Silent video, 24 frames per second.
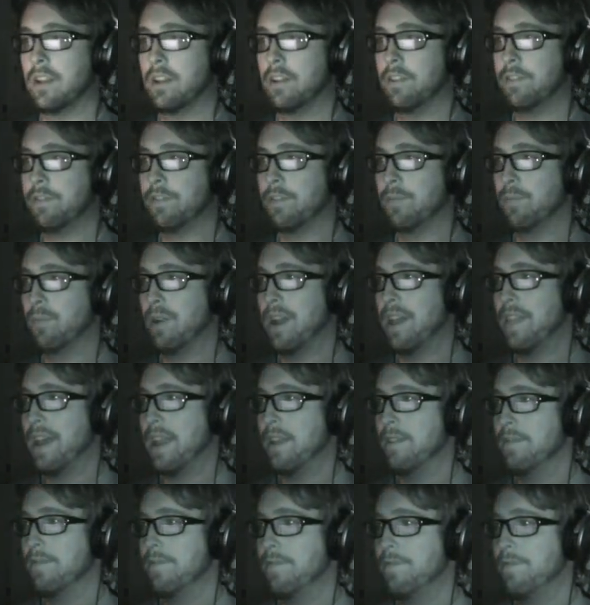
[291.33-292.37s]
From where
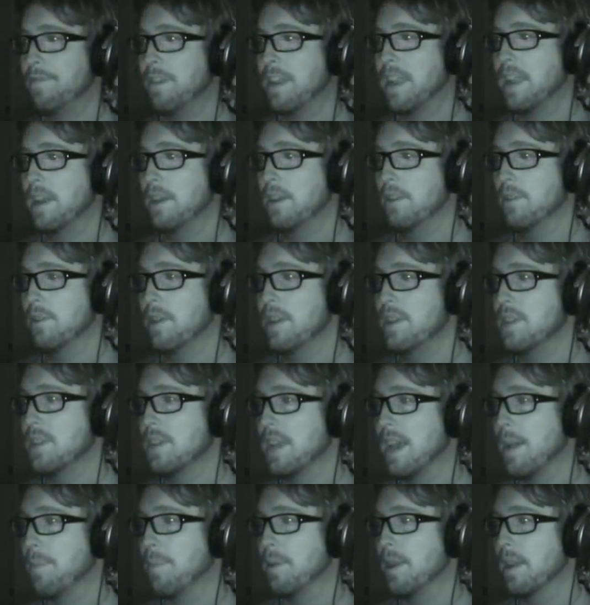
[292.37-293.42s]
that freaking noise is
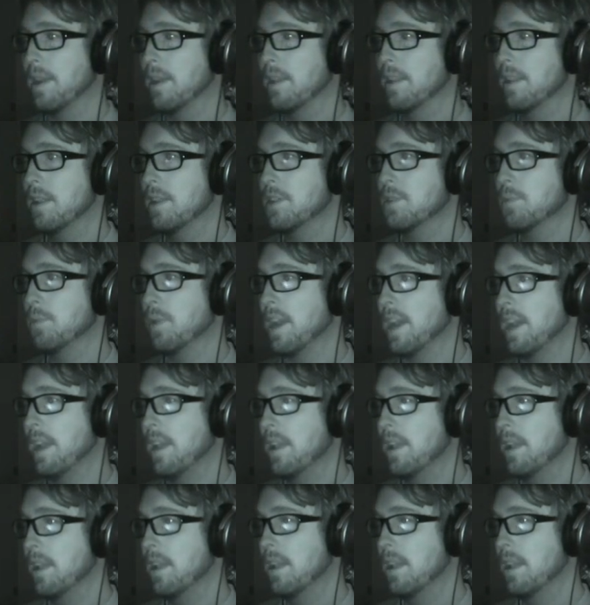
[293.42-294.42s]
happening. That's where.